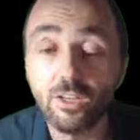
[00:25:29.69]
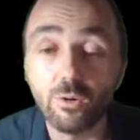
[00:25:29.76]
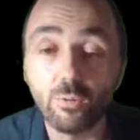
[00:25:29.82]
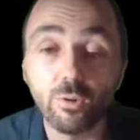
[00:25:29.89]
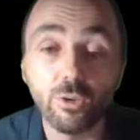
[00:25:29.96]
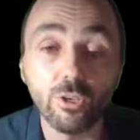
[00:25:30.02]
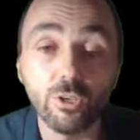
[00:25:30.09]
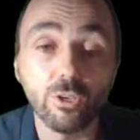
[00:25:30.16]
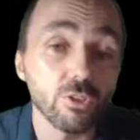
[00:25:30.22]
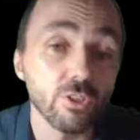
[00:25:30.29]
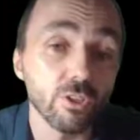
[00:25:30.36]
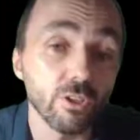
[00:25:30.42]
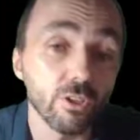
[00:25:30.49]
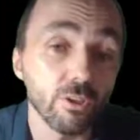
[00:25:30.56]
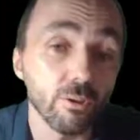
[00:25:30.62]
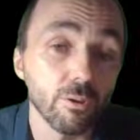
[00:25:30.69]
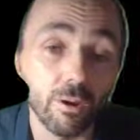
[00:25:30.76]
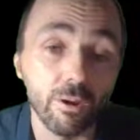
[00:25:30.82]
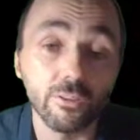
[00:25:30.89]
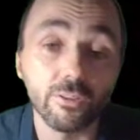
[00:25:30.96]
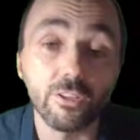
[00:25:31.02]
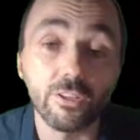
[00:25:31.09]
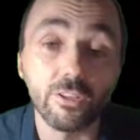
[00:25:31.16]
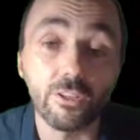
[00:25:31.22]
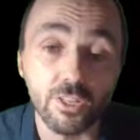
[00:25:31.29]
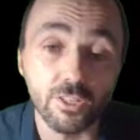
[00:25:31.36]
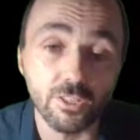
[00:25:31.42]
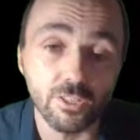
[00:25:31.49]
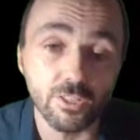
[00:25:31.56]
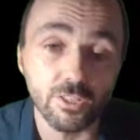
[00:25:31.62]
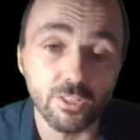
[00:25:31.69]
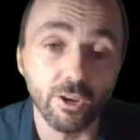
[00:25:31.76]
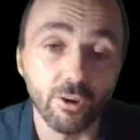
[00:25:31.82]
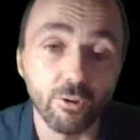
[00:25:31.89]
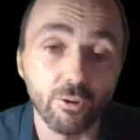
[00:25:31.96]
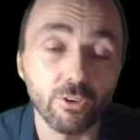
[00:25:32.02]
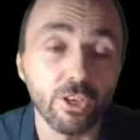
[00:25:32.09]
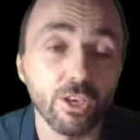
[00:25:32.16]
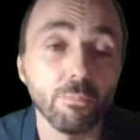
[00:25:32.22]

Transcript: we use the parenthesis here, okay?